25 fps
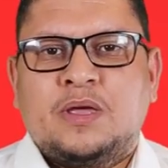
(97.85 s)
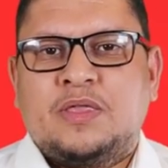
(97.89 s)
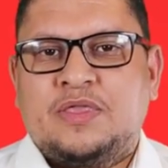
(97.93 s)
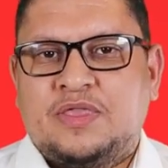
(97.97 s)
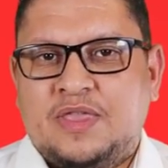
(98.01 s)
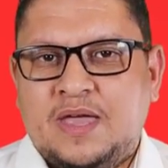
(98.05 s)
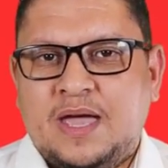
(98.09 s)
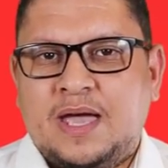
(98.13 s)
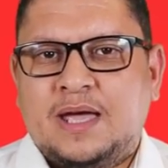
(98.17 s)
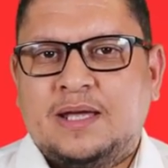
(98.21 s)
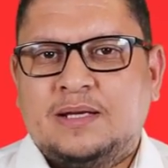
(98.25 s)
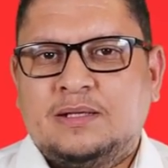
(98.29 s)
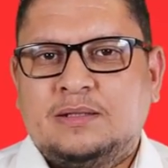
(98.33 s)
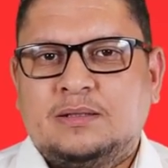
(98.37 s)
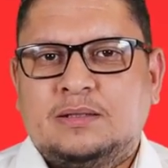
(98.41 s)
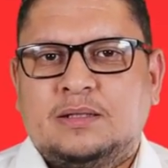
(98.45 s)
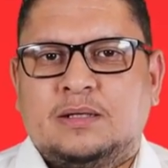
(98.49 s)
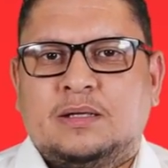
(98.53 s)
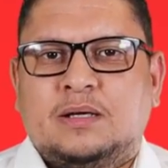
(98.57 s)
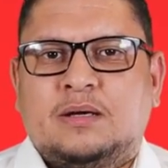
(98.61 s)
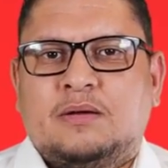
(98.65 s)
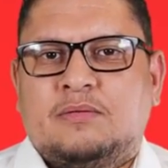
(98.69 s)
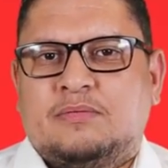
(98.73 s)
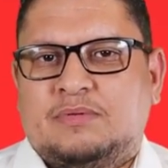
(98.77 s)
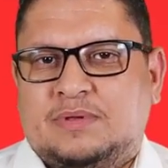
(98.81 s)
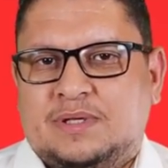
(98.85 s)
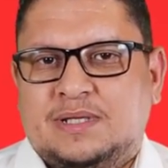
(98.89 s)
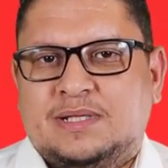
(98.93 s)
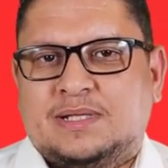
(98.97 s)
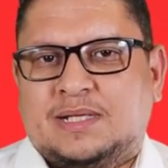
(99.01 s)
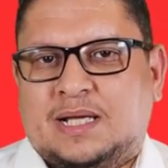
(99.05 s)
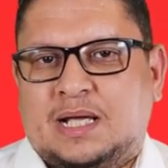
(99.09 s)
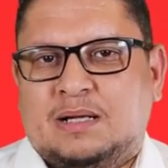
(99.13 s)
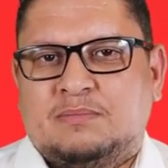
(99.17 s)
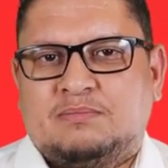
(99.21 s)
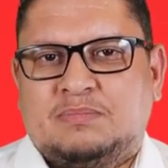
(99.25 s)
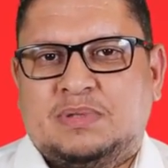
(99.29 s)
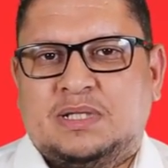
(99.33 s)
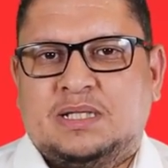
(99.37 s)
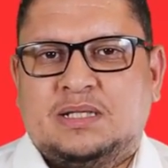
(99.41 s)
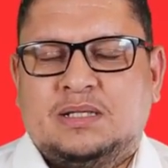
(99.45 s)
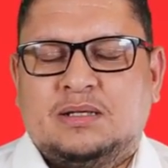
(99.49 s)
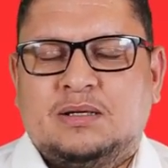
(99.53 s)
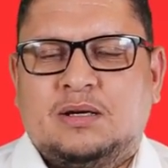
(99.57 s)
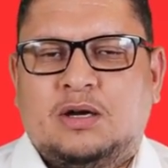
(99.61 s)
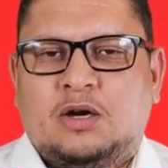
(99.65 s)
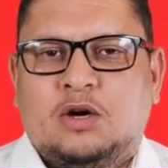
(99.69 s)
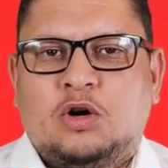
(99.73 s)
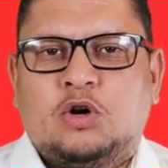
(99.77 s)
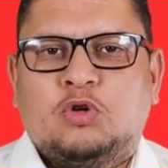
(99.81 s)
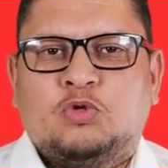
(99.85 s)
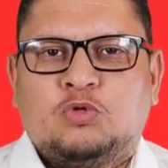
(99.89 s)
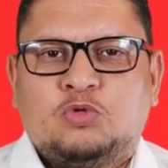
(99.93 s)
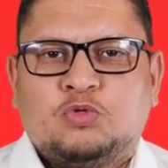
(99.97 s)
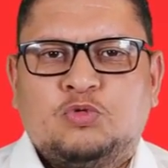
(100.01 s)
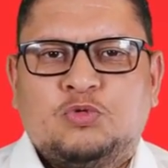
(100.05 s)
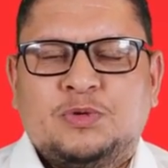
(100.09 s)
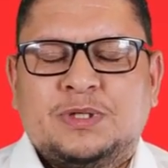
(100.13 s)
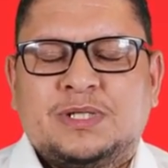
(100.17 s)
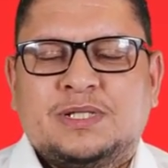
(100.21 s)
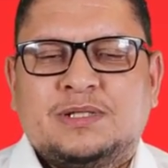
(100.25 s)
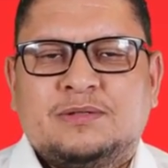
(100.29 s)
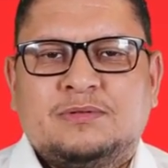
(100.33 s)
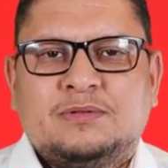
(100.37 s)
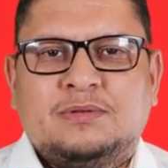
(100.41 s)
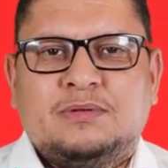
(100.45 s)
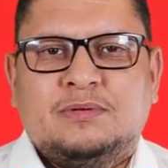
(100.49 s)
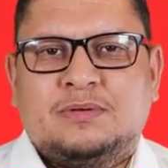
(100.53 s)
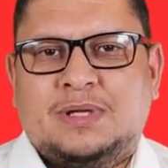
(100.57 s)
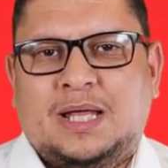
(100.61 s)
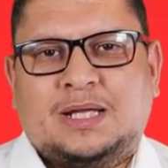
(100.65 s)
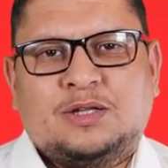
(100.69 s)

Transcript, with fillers: then this can be a good reason